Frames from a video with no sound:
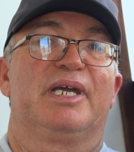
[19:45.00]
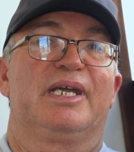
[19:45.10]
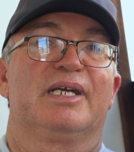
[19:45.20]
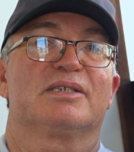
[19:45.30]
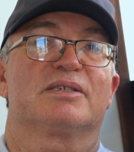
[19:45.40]

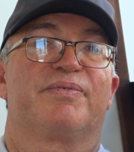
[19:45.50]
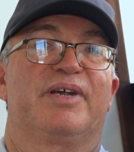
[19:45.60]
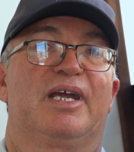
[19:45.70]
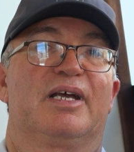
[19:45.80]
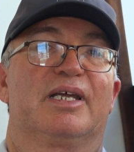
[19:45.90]
me, it's
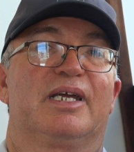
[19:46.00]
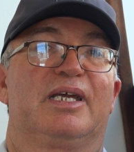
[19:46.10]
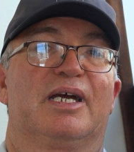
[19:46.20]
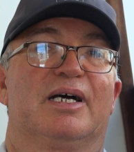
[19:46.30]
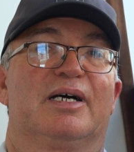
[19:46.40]

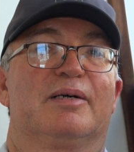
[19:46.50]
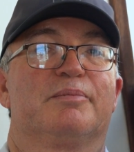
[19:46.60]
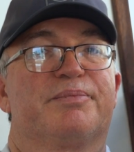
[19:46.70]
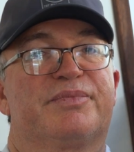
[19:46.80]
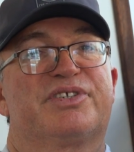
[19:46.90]
fairly
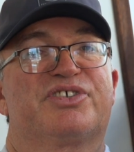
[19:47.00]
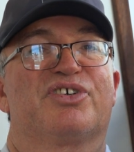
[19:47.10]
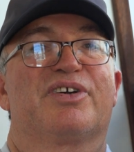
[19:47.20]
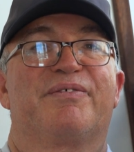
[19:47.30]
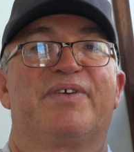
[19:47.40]

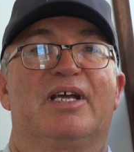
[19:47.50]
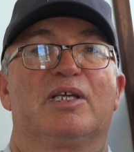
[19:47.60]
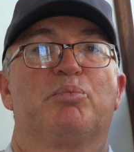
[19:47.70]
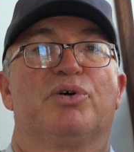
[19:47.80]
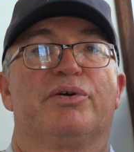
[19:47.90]

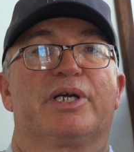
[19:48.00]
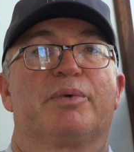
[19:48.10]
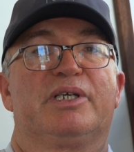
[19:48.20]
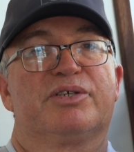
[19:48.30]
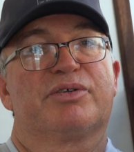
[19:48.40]
boring
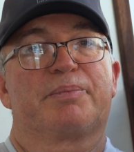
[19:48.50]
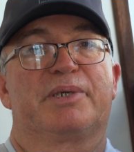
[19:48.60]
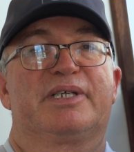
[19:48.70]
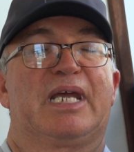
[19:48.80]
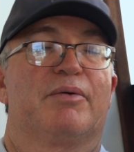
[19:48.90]
when you drop
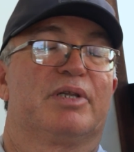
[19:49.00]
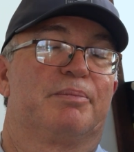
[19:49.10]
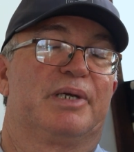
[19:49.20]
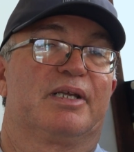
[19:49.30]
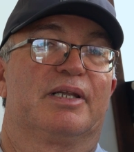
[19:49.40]
it down with a
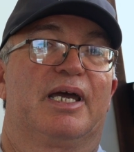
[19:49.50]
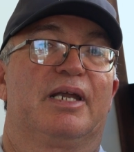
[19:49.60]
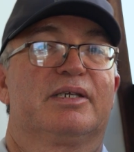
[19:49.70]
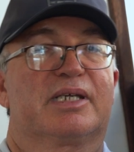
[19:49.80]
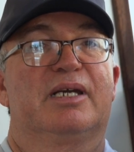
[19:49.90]
big
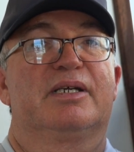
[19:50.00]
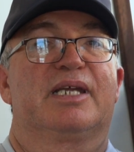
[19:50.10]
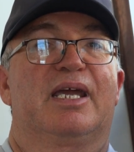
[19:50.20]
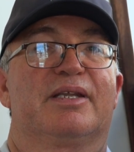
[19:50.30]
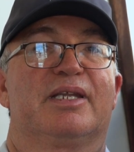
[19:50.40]
lead, get it
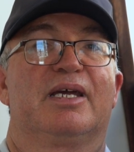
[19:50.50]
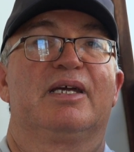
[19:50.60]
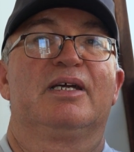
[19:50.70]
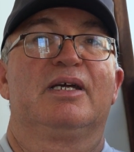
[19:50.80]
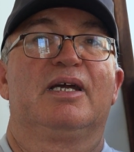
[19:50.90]
down
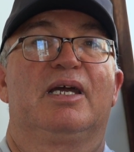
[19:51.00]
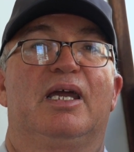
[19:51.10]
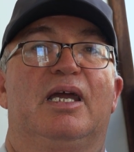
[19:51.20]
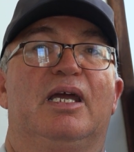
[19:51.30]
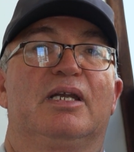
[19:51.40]
there,
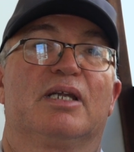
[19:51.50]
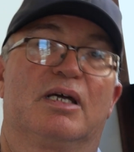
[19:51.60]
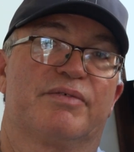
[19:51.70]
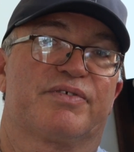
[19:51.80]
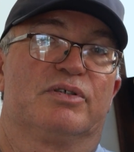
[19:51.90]
and
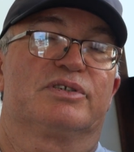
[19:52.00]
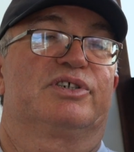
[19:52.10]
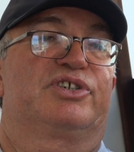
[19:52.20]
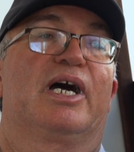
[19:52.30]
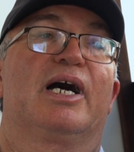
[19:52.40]
of course
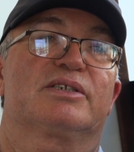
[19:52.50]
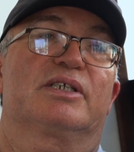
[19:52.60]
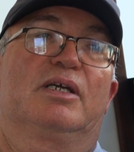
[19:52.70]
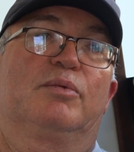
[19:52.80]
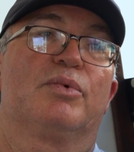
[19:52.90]
the sharks
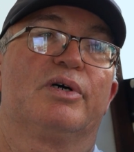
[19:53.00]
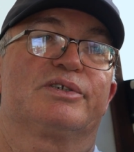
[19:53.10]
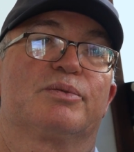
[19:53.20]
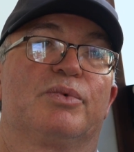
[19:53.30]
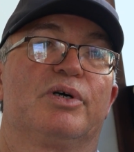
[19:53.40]
are getting
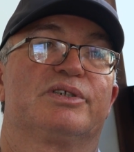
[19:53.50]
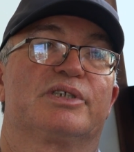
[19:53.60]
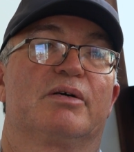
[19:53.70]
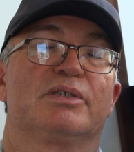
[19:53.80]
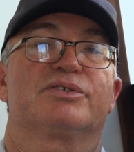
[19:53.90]
worse and worse,
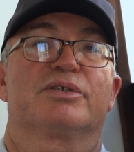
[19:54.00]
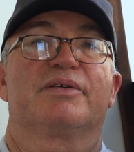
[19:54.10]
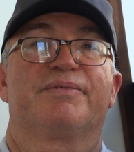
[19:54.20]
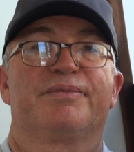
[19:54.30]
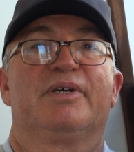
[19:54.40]
so it
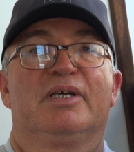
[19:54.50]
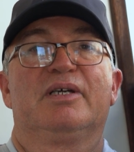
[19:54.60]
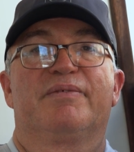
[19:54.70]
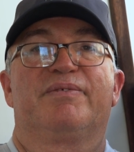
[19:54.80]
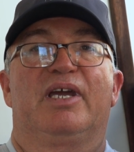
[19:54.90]
sort of
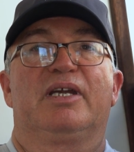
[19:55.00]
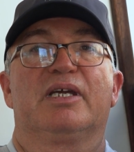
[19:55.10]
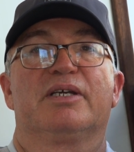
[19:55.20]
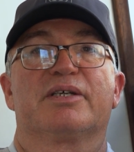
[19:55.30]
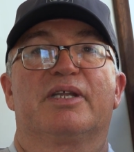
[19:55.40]

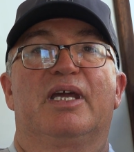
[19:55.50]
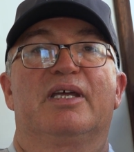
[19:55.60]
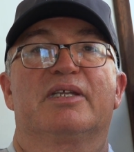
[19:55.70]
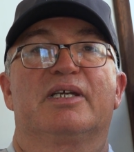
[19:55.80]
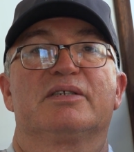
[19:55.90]
feeding into
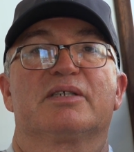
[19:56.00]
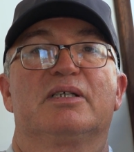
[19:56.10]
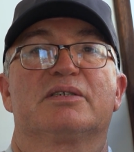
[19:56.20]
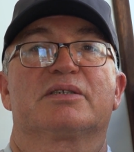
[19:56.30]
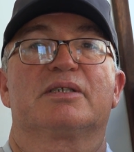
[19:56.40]
their things, and
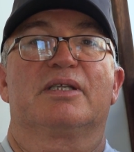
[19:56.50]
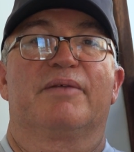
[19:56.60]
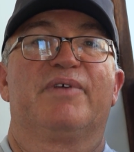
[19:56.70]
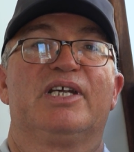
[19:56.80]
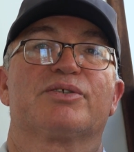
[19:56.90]
it's
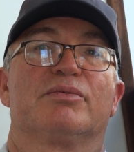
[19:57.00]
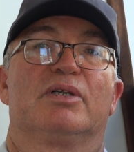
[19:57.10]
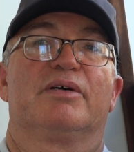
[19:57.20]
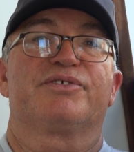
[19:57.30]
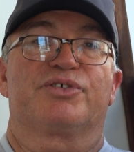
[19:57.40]
the
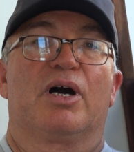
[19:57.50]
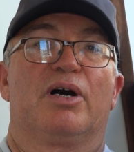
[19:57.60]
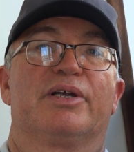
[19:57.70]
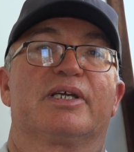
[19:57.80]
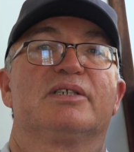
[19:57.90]
visual of
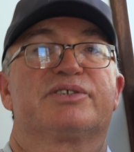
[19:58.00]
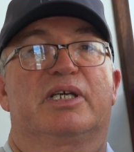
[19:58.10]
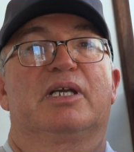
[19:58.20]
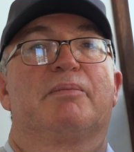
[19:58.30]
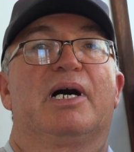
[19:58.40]
trolling and
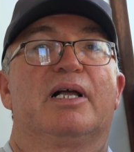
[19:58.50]
seeing a